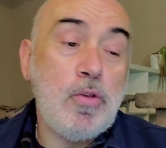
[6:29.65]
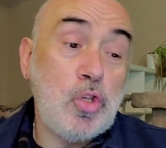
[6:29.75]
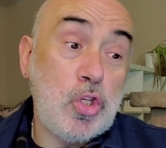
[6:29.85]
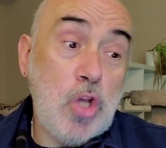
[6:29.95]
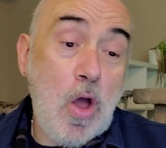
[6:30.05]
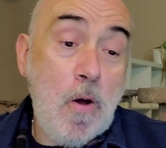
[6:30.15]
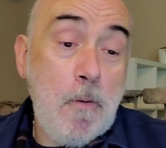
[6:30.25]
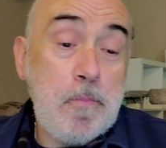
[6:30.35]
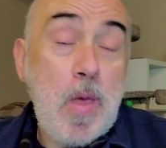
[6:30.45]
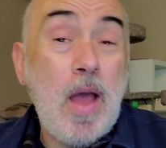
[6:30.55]

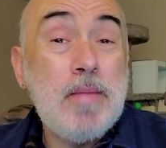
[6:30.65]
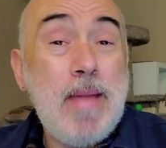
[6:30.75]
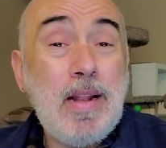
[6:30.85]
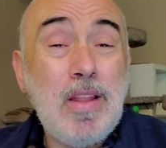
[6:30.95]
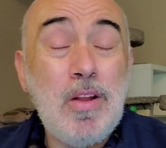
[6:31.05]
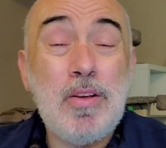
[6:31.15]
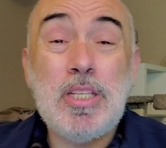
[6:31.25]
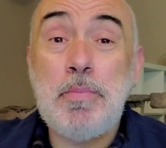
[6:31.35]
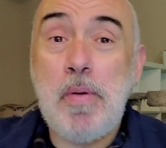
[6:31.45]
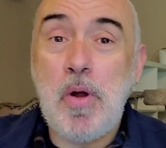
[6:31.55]
So I made a little
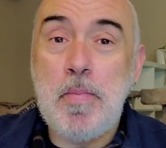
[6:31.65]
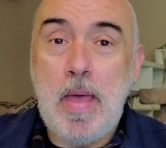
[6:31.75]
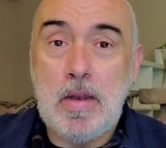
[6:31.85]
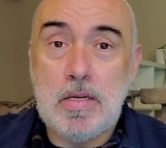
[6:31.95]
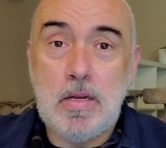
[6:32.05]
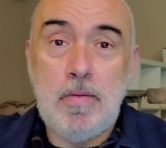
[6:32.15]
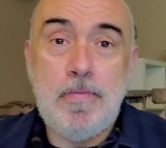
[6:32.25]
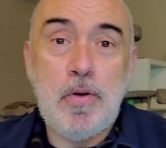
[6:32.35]
experiment